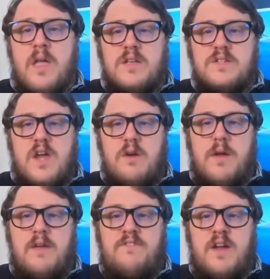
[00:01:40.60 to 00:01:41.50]
So
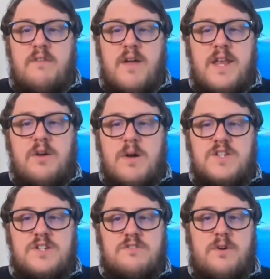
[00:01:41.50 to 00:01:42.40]
if you have any
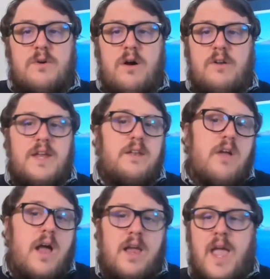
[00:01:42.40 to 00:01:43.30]
questions regarding
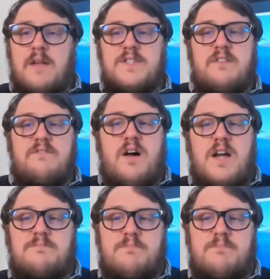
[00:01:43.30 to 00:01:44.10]
accounting advice,